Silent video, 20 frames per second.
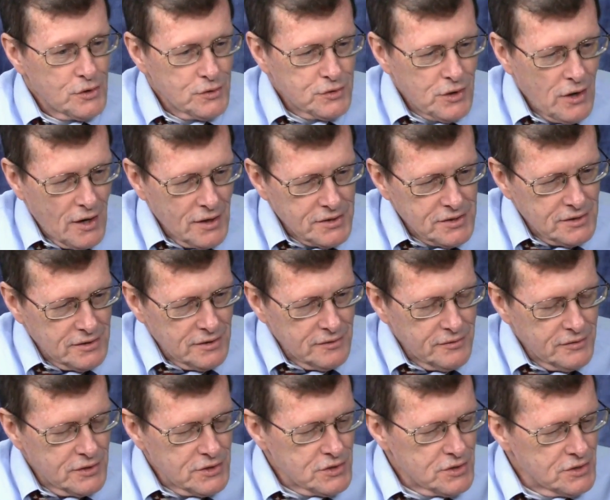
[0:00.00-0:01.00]
talks in
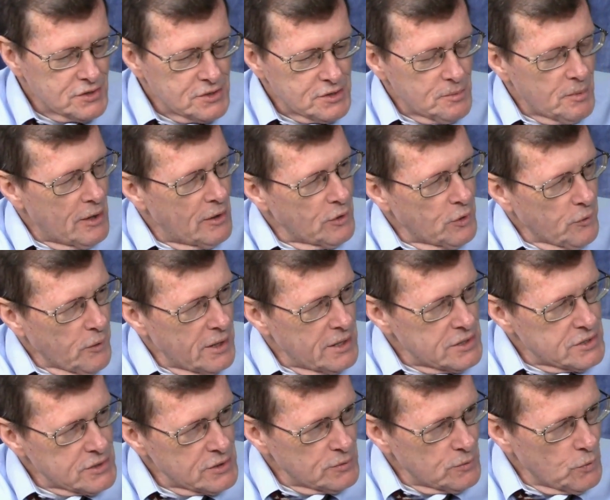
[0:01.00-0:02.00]
Ephesians about
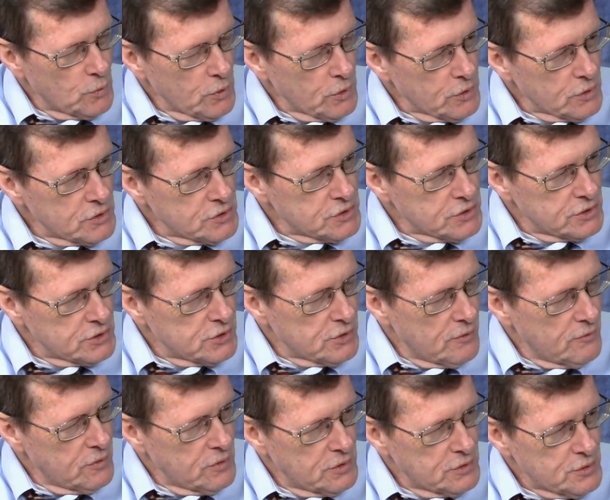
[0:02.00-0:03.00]
grace and works. Did you
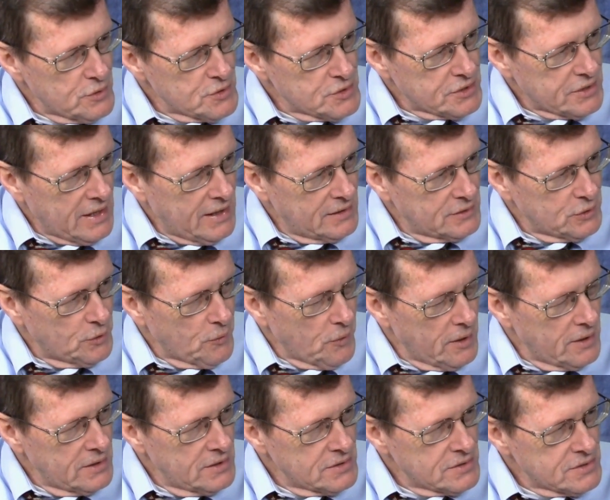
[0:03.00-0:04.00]
ever understand
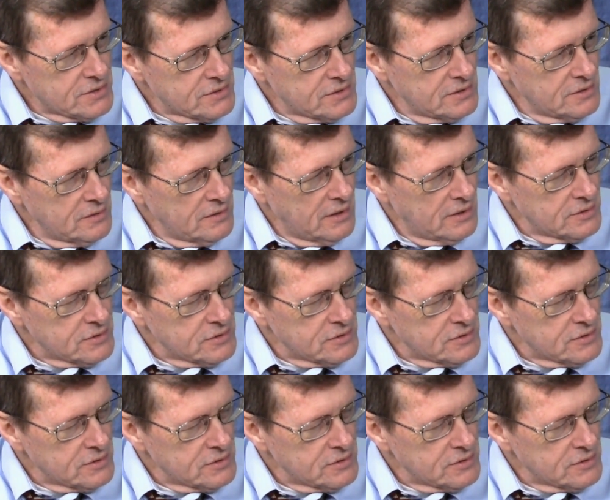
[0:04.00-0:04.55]
grace Never.